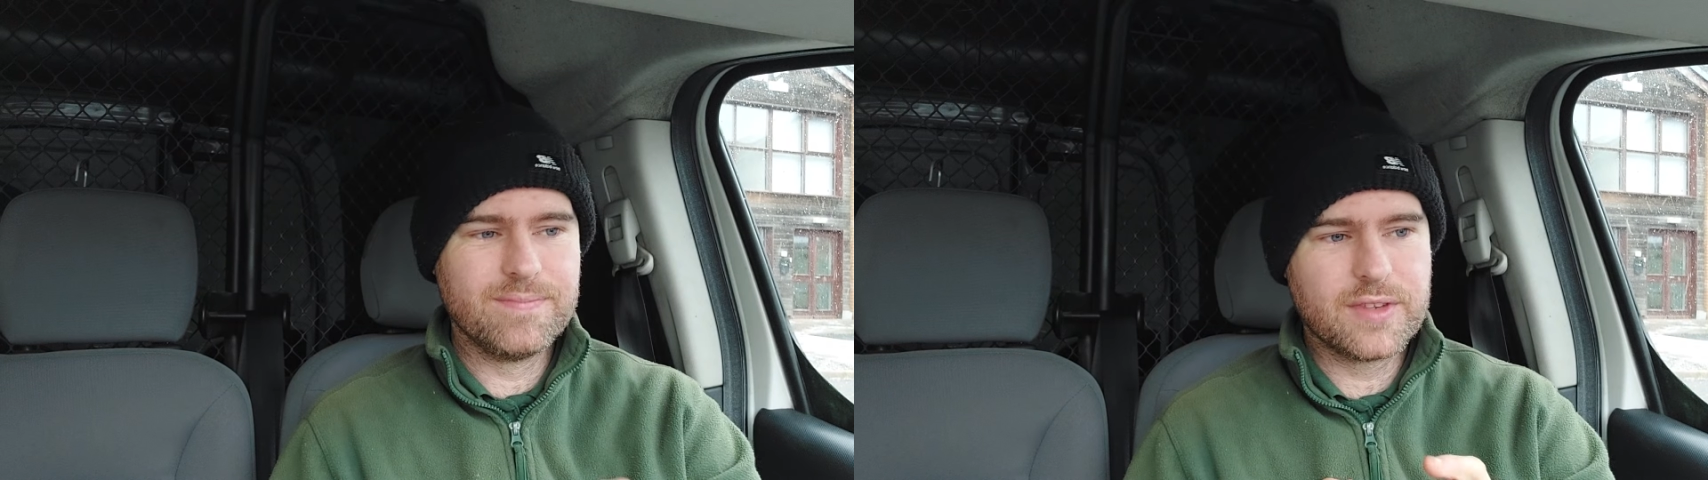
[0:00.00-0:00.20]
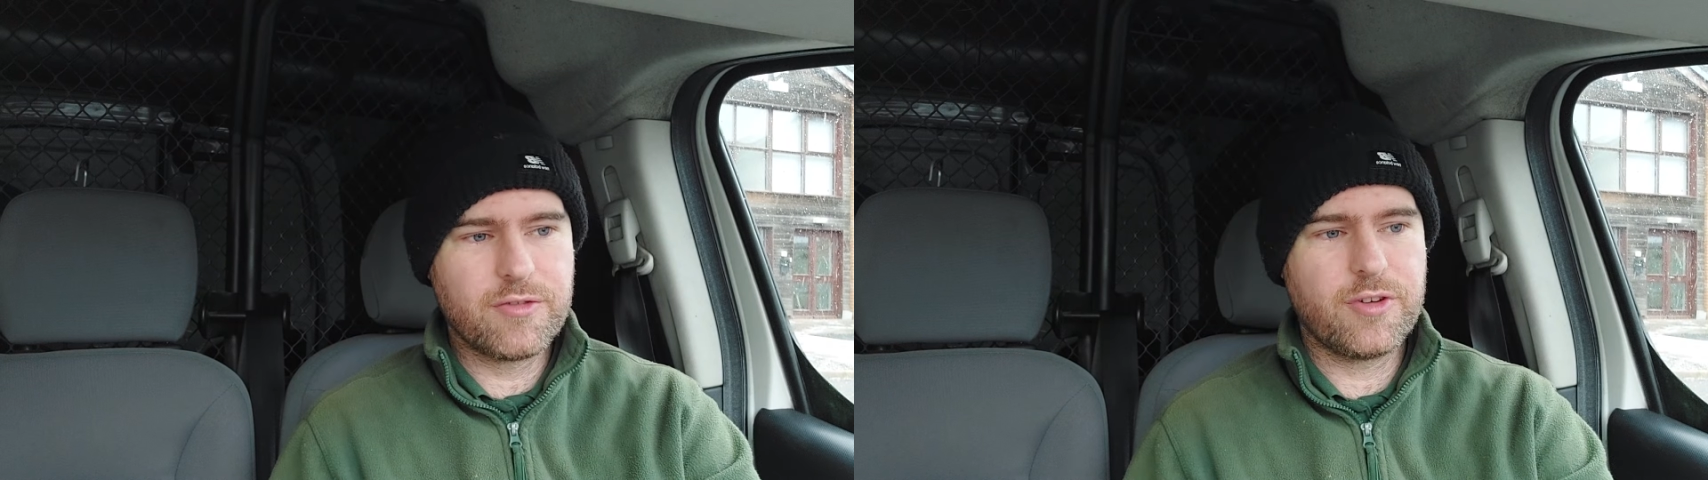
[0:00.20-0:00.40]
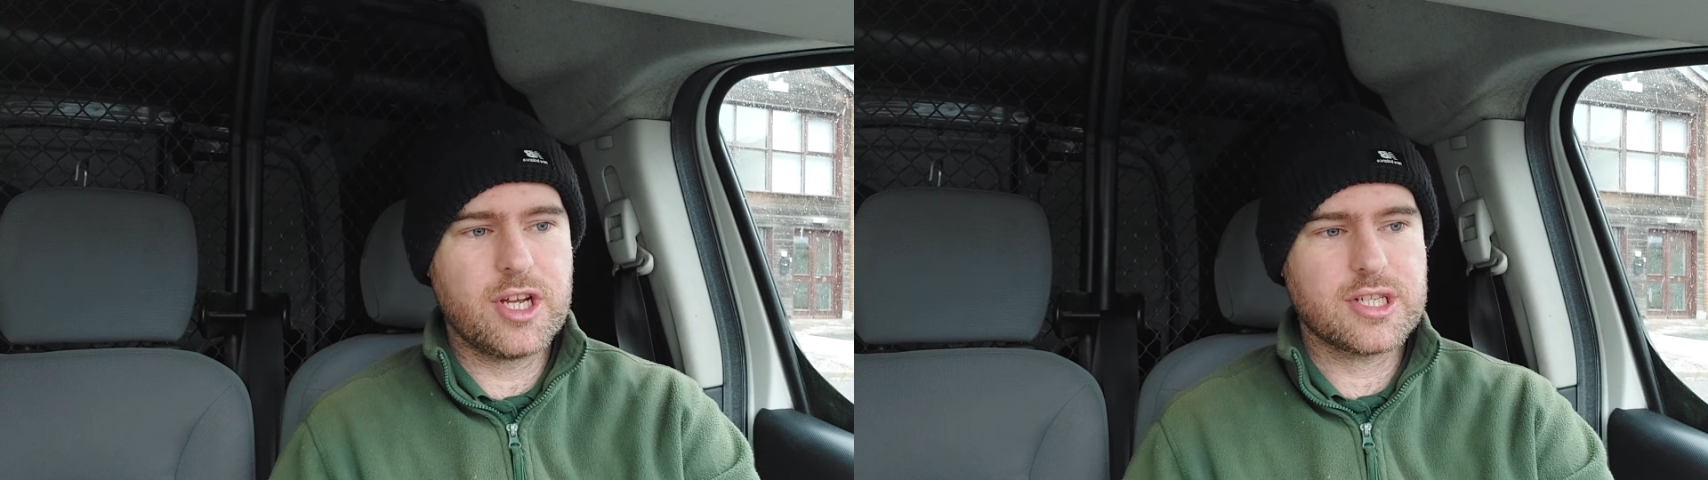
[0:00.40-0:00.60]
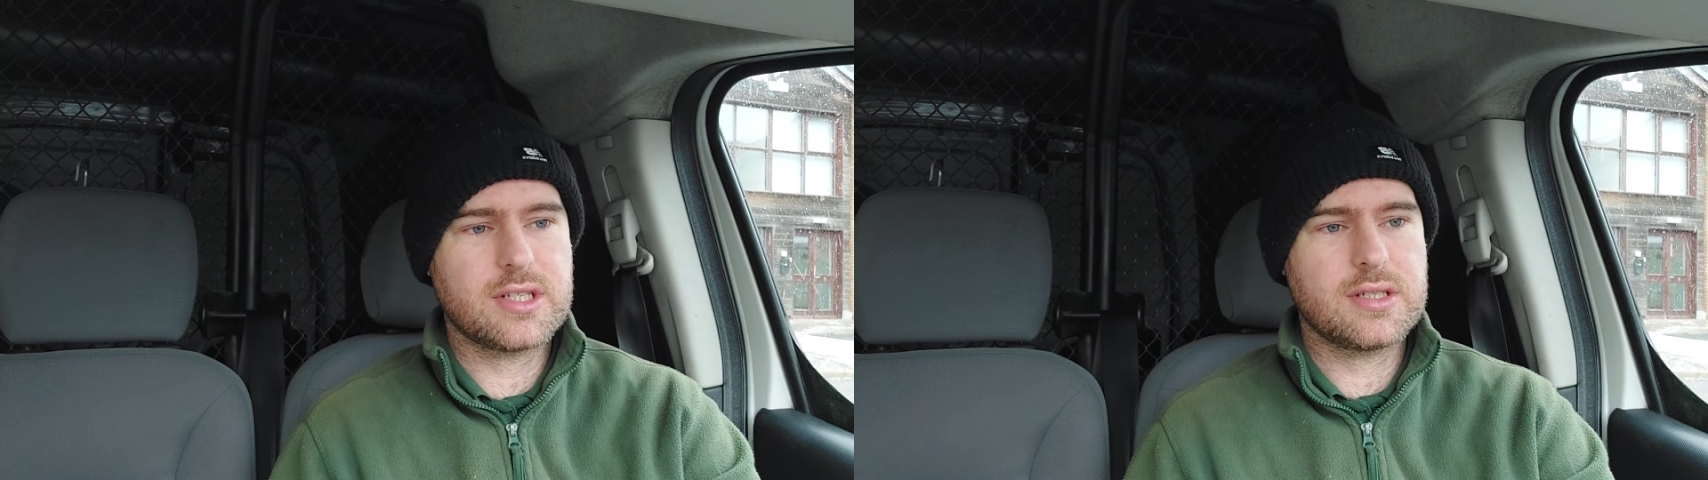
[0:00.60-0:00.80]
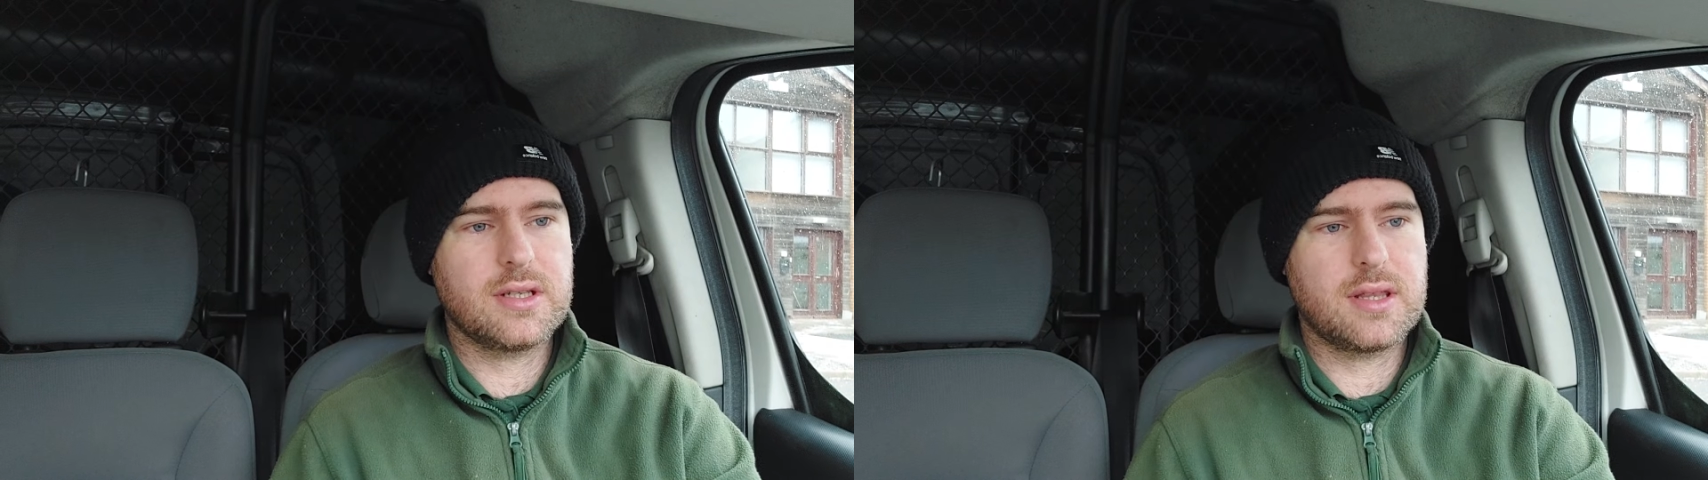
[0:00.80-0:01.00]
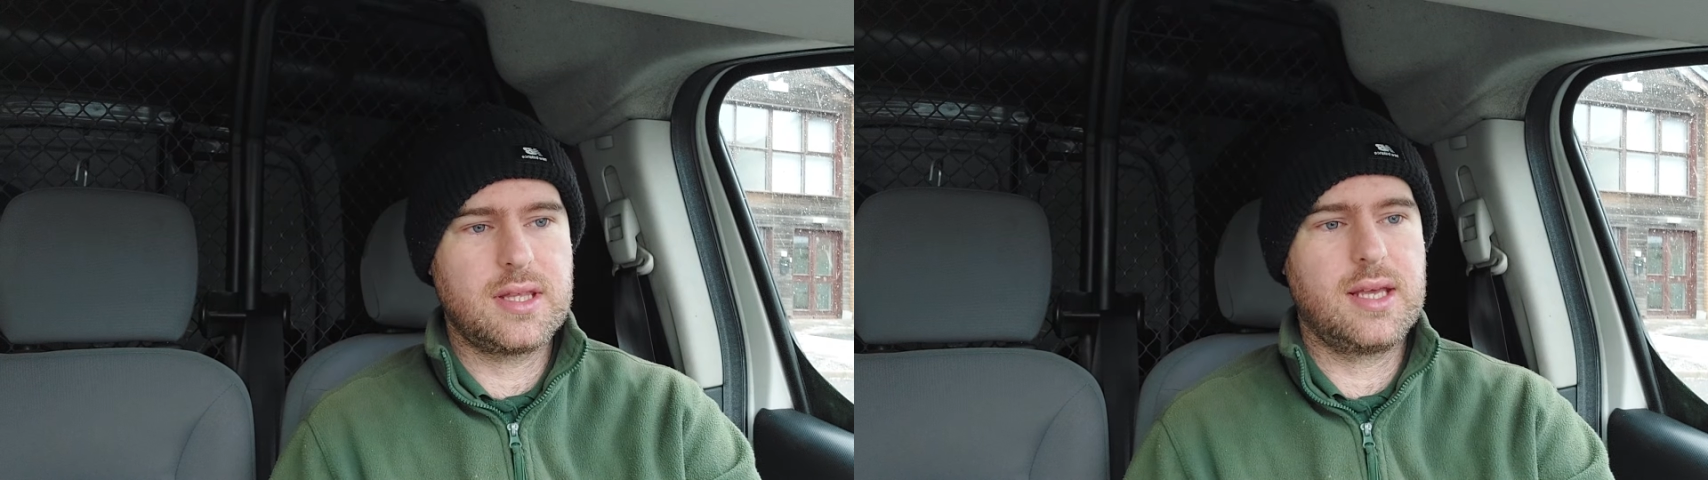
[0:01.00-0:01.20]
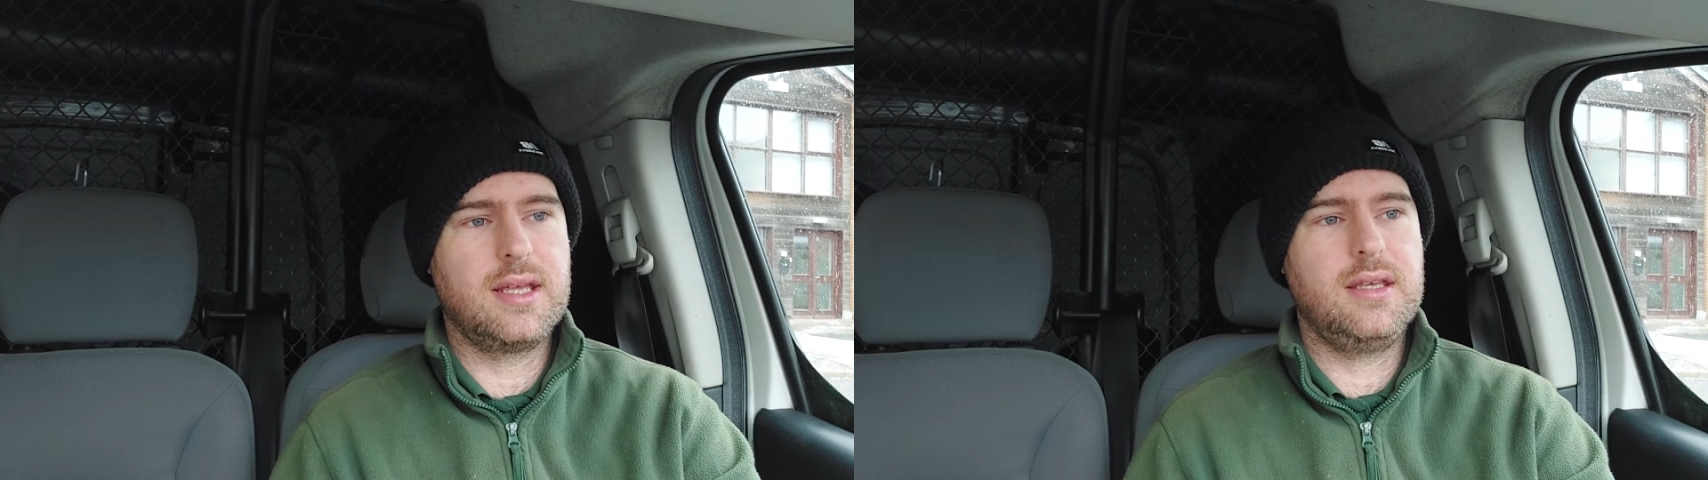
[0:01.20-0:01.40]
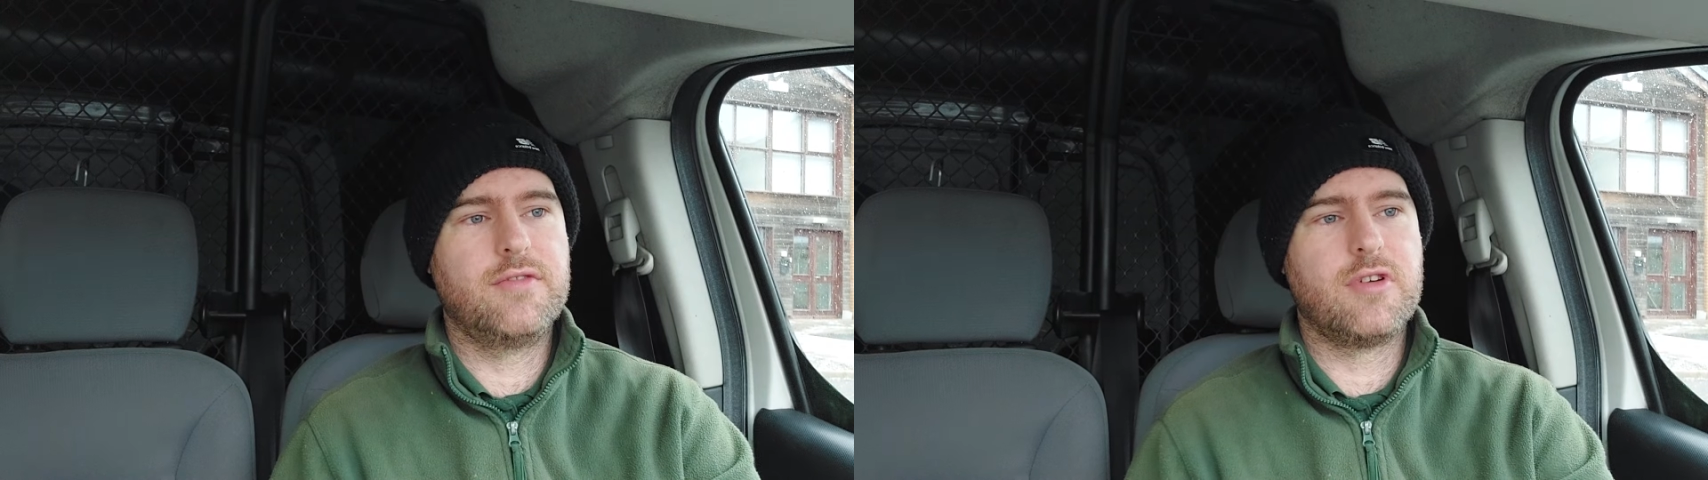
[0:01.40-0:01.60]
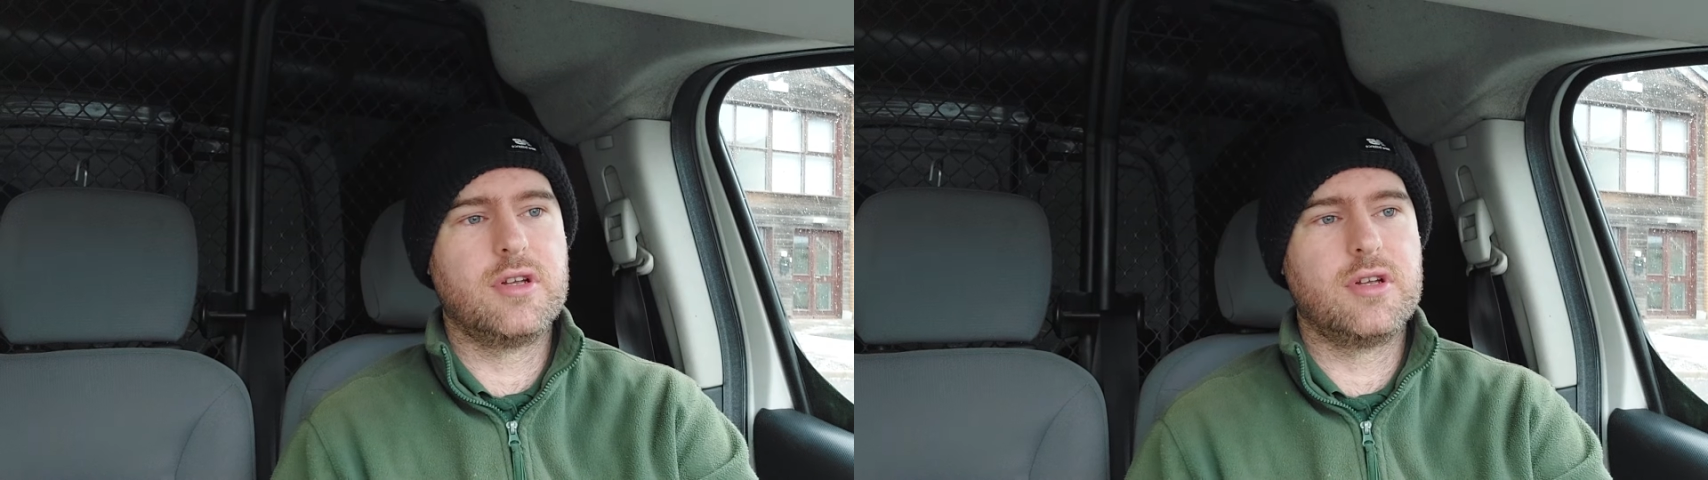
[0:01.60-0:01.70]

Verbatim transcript: the first thing you've